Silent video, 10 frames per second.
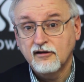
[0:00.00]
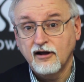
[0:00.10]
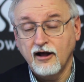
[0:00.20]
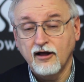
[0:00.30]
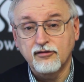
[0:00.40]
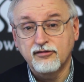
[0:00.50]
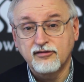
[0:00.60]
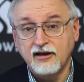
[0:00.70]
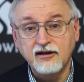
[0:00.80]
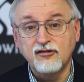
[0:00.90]

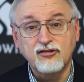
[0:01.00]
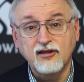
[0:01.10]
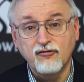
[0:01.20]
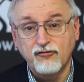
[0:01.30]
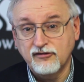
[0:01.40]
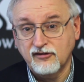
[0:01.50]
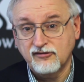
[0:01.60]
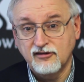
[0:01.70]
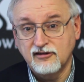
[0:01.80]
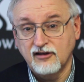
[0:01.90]
They didn't think
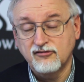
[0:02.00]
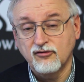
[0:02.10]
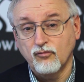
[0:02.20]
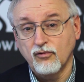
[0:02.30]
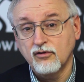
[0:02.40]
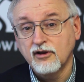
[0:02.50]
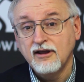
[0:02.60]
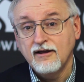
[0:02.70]
physics in the ancient world.